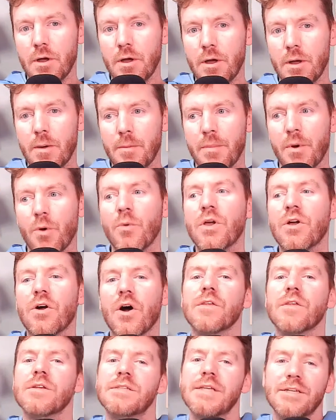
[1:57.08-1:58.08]
but we call
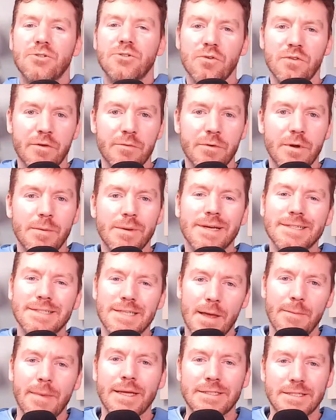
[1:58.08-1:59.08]
it the Statue of Liberty because
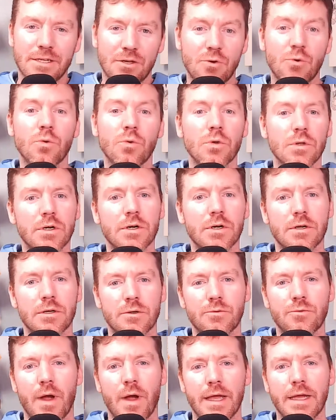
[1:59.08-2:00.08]
that makes it cooler,
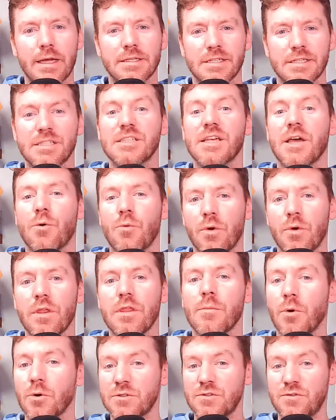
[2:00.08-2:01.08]
right? Because it's like one of the
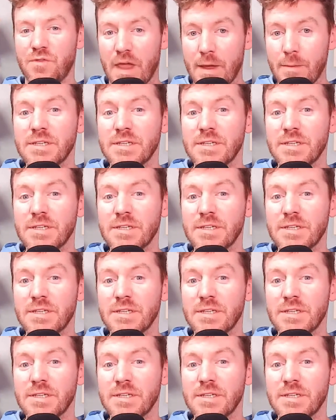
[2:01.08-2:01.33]
most famous